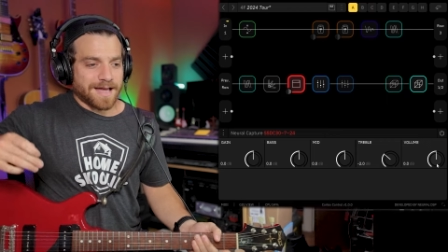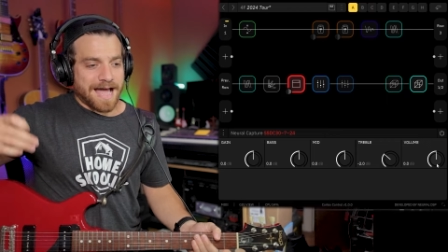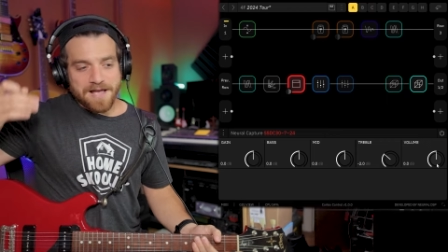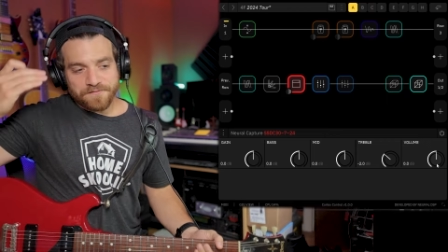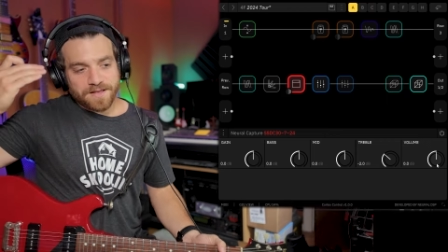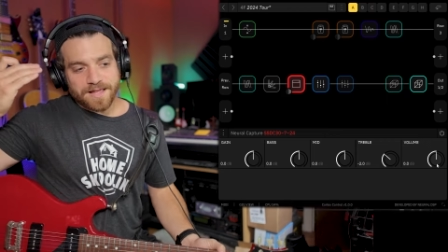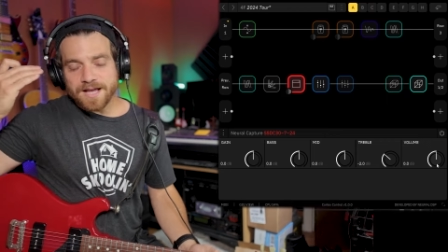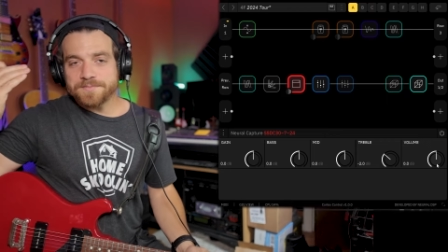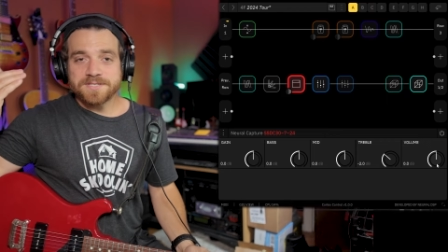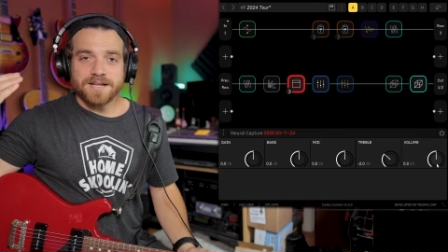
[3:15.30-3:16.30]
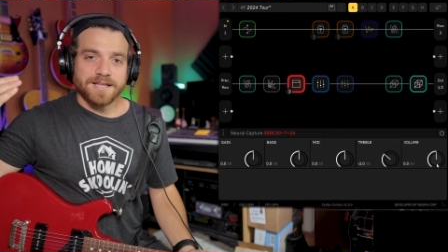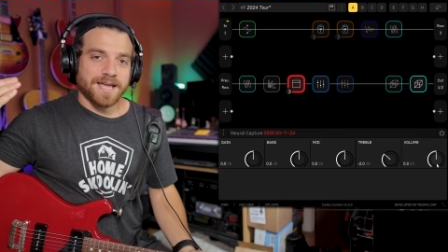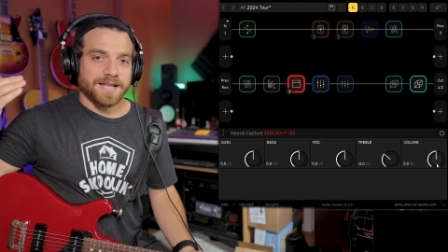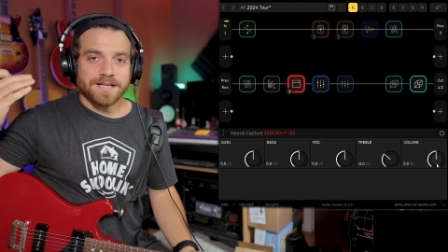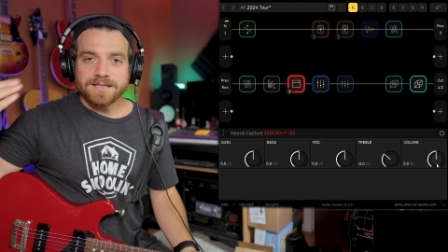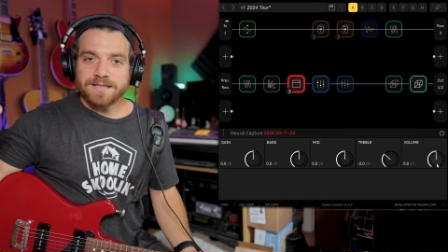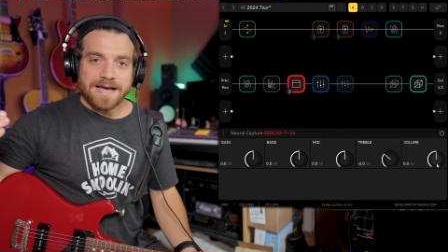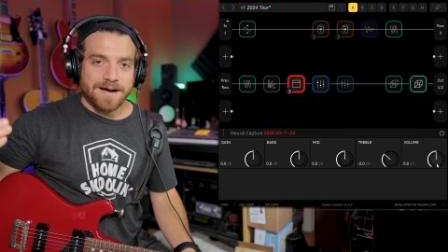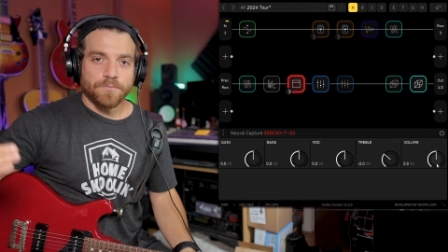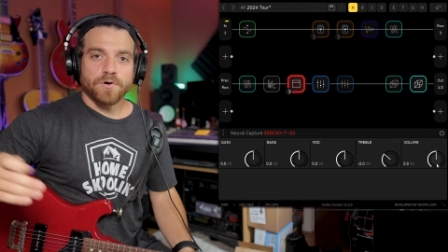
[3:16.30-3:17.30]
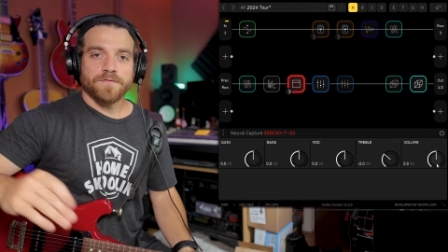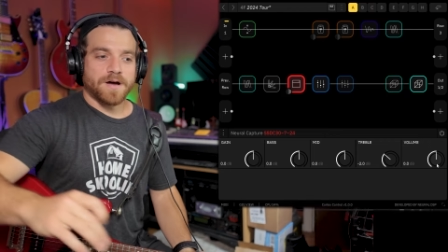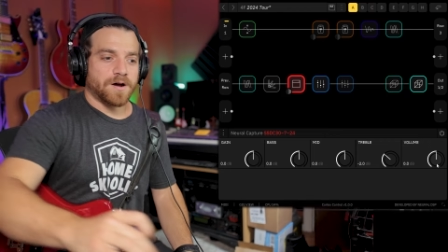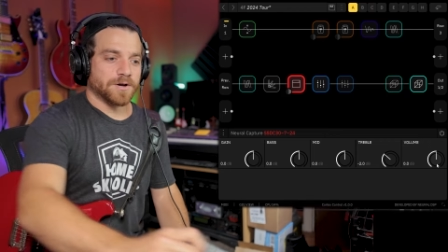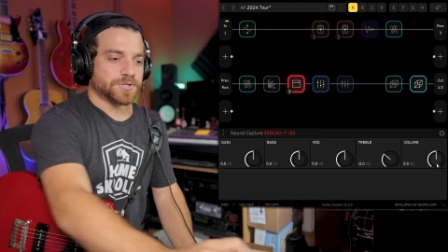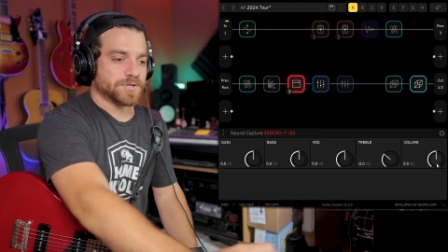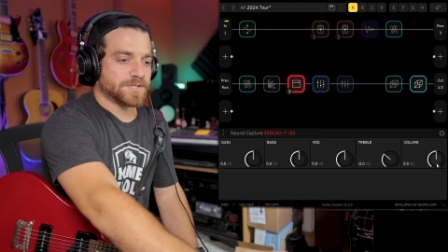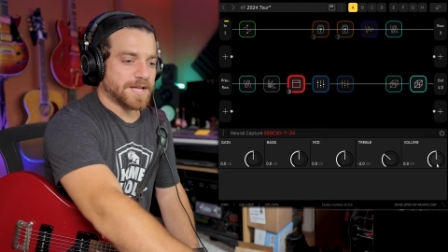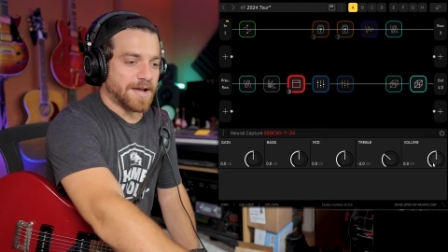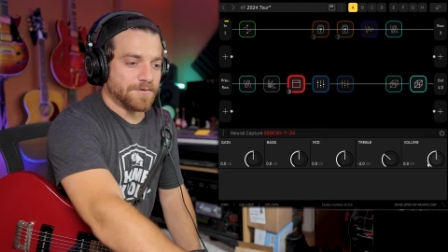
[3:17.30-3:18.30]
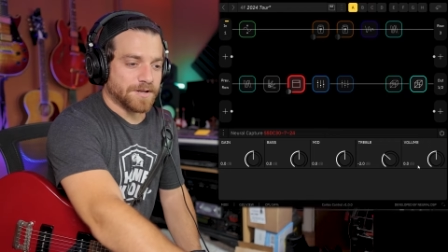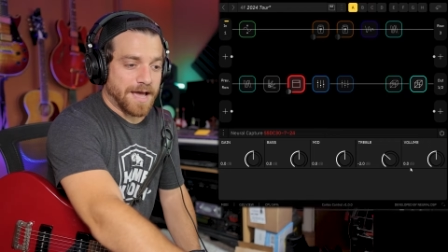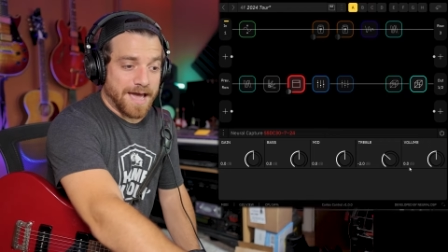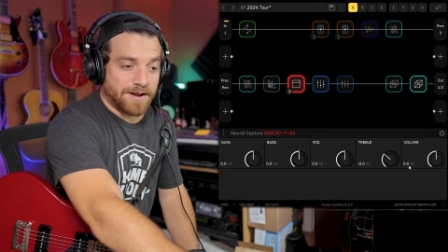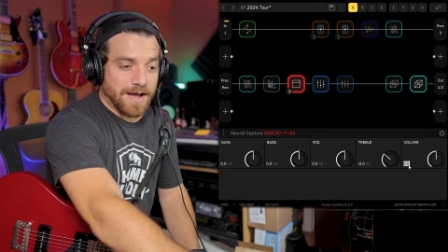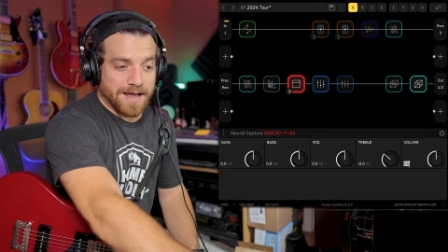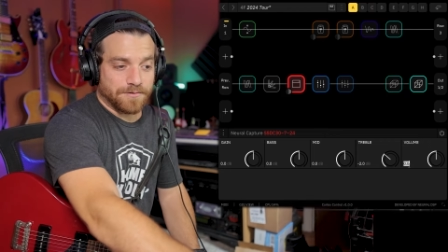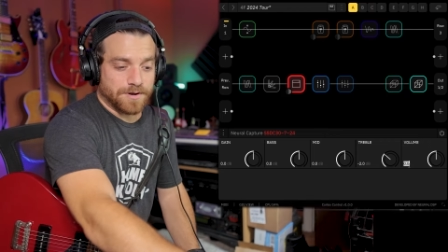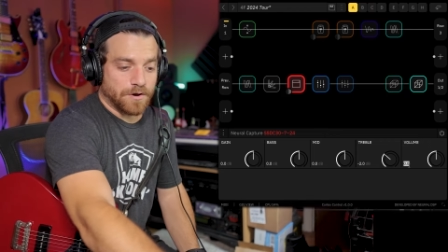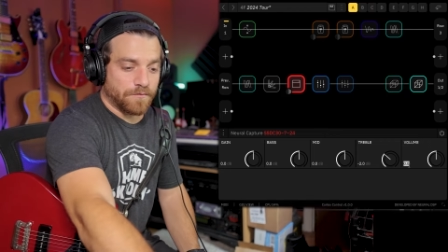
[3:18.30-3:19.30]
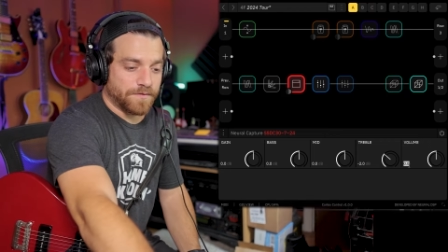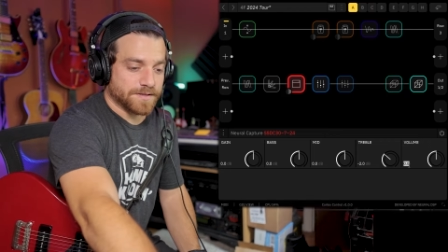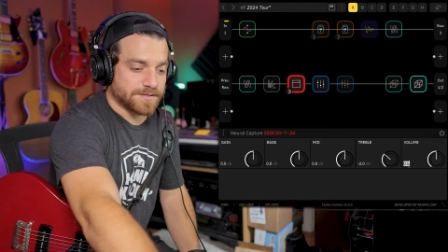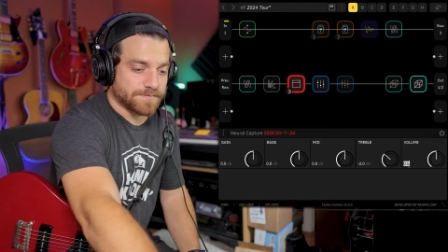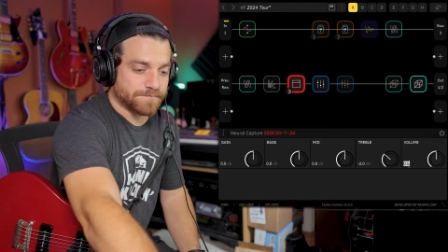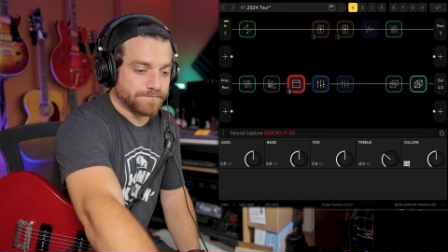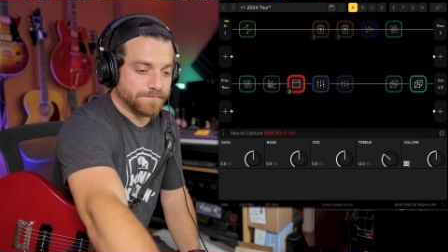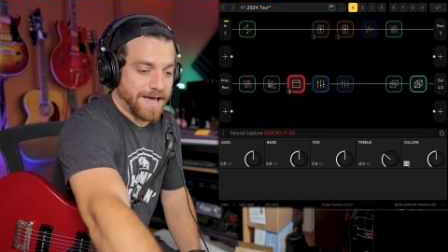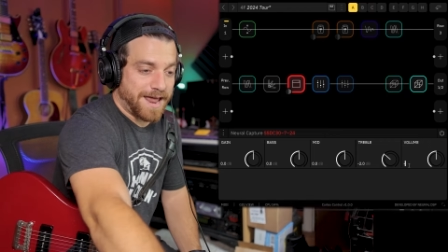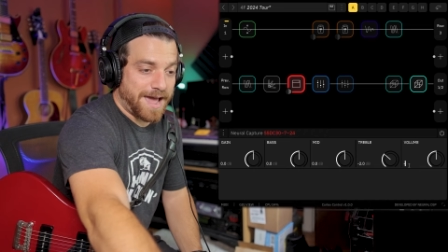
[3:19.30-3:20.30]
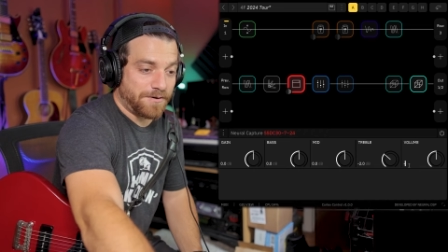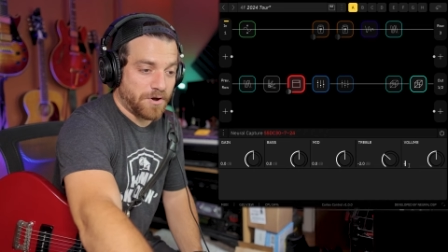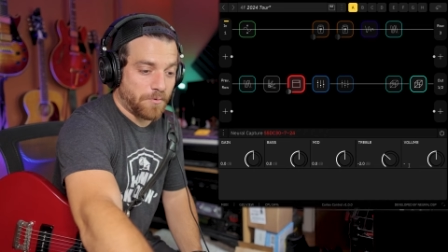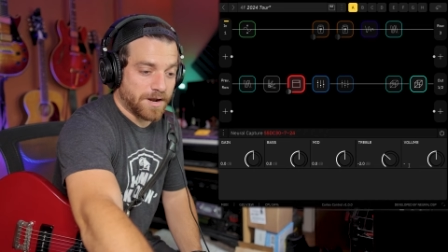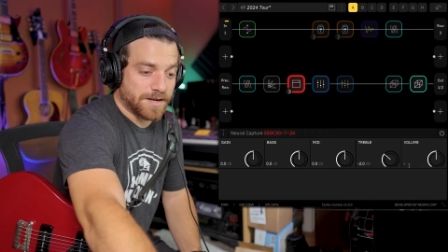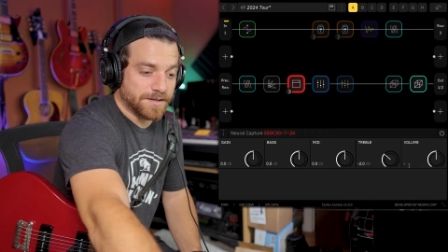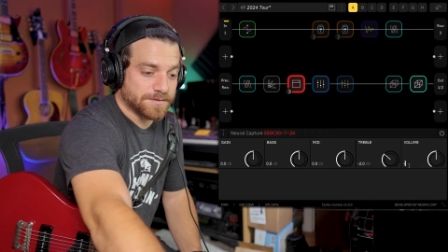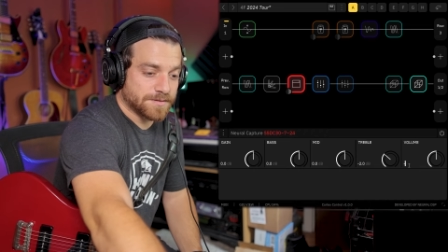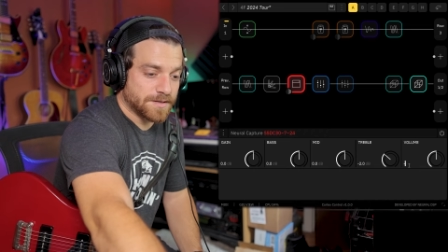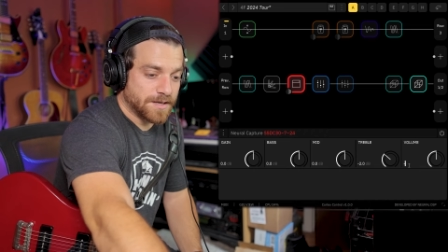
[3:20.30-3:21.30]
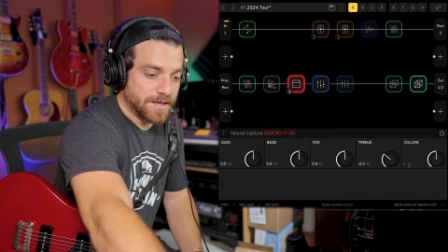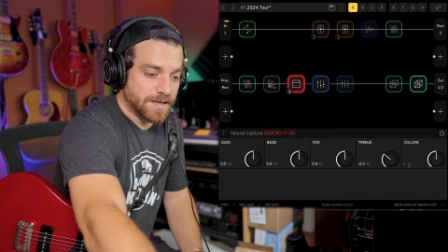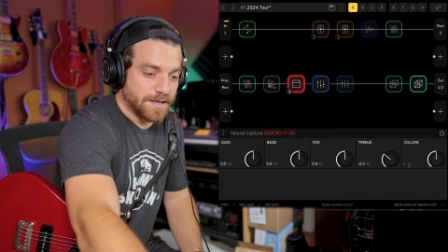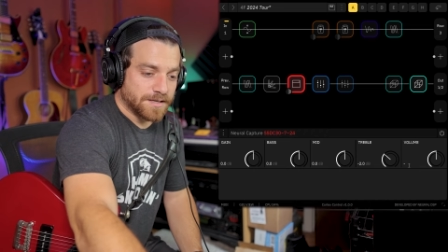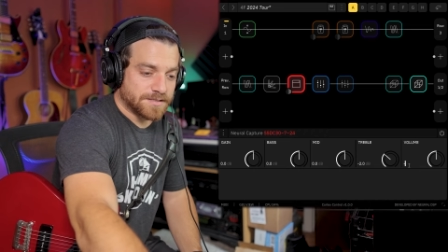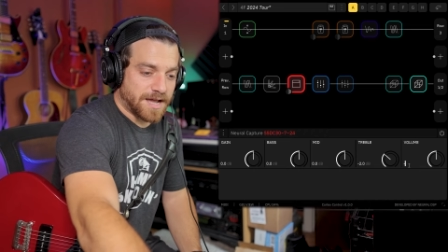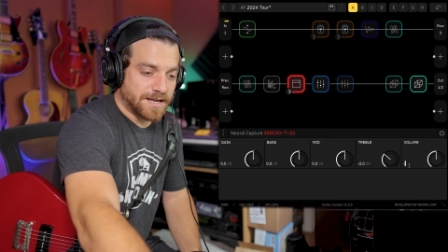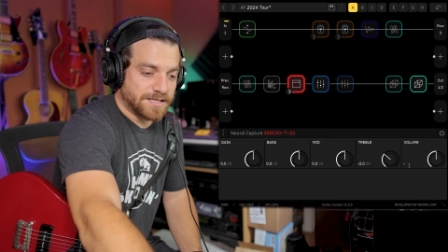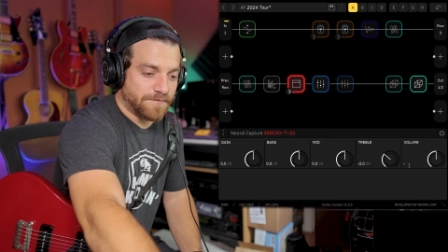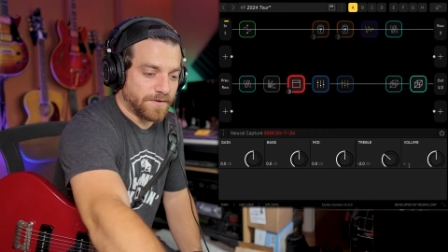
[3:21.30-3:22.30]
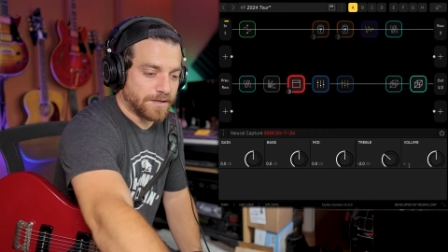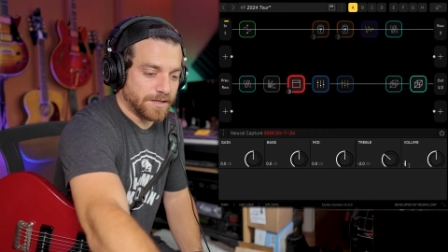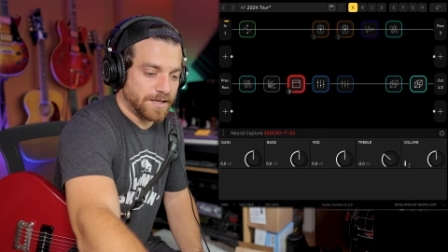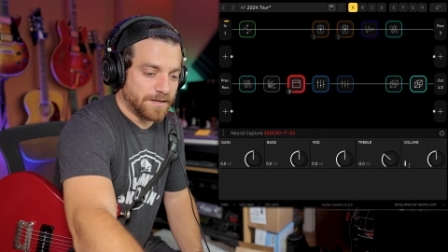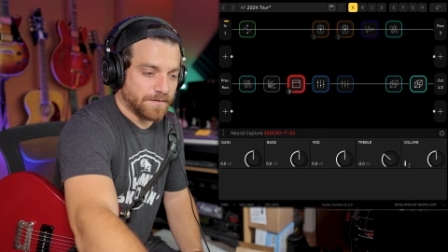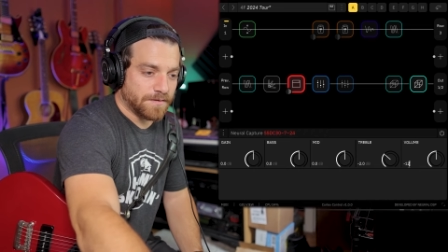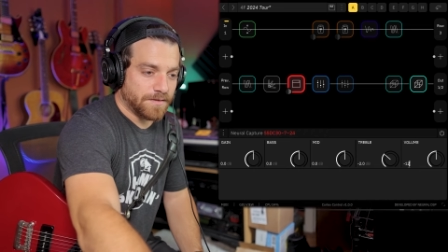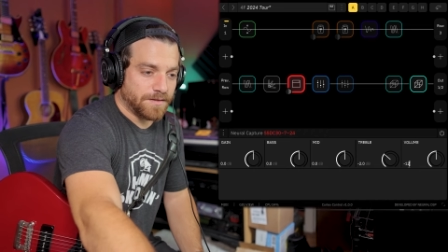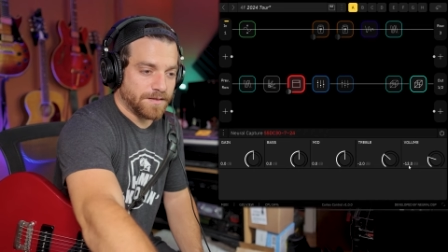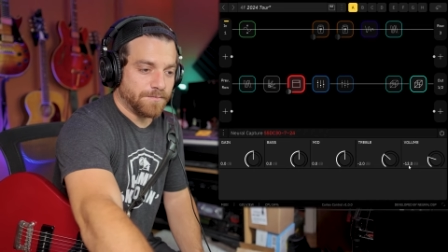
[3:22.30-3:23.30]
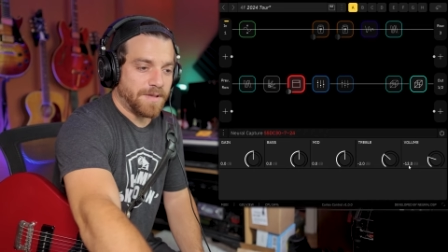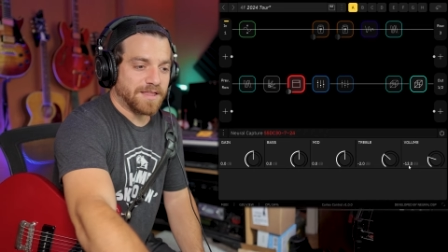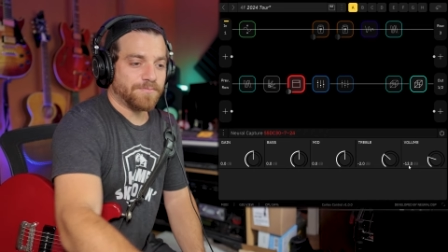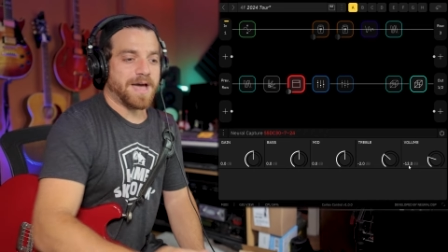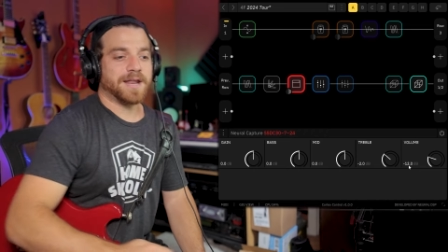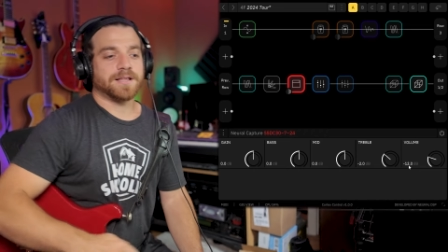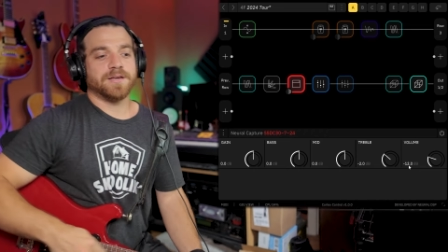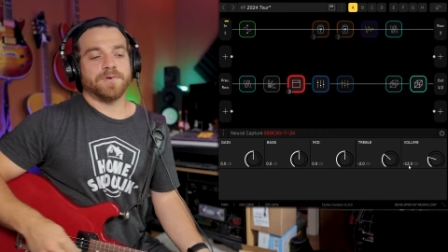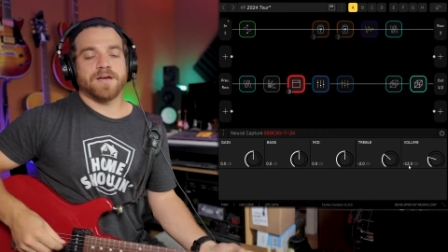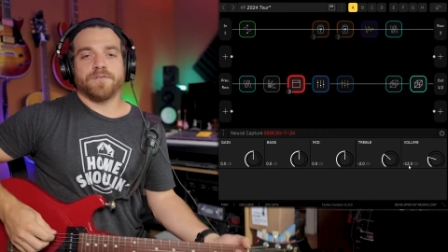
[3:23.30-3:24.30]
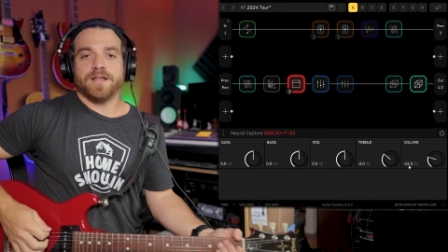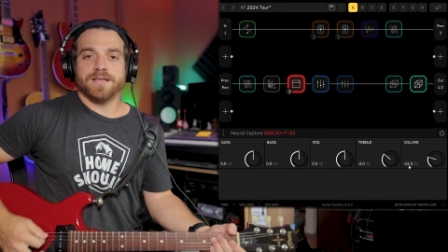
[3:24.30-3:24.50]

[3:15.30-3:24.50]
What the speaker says: I feel like I'm suddenly getting a lot more of a harsher sound. I don't know if it's, I don't know what it is. Scientifically, mathematically, whatever.